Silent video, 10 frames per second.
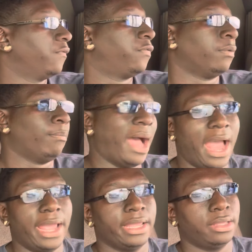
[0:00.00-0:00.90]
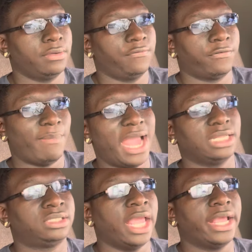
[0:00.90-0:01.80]
from my
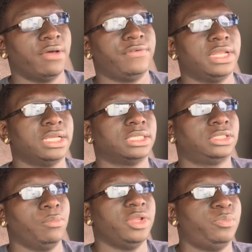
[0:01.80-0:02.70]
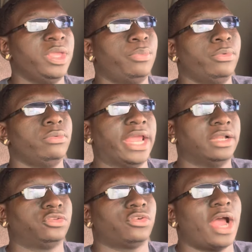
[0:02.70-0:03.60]
take of it is, so many people, they
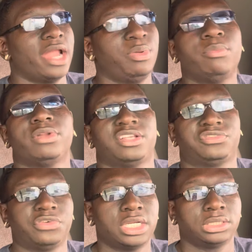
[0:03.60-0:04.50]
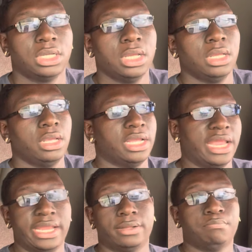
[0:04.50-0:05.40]
done tried people that's fresh and
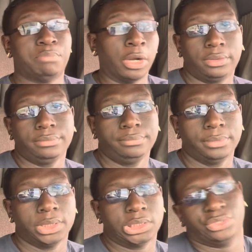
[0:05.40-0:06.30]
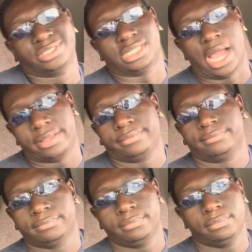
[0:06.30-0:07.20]
they done burnt them. So it's like
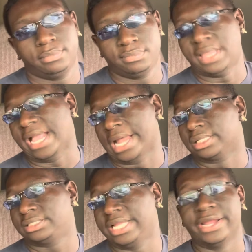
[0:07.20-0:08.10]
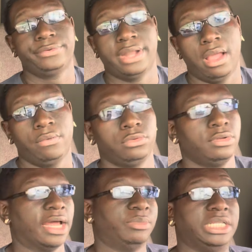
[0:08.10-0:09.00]
they got a standard now. You
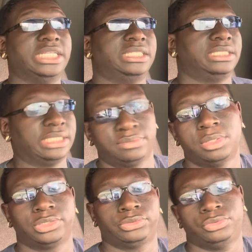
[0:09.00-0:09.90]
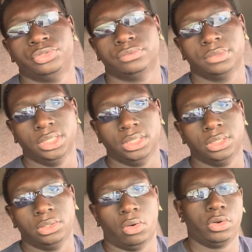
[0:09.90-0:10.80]
got to be at least 6 months or new,
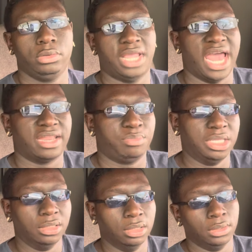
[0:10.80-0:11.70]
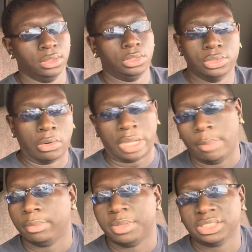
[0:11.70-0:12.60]
or you got to be, you know, a
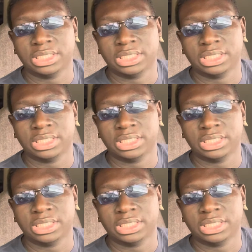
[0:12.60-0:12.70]
couple months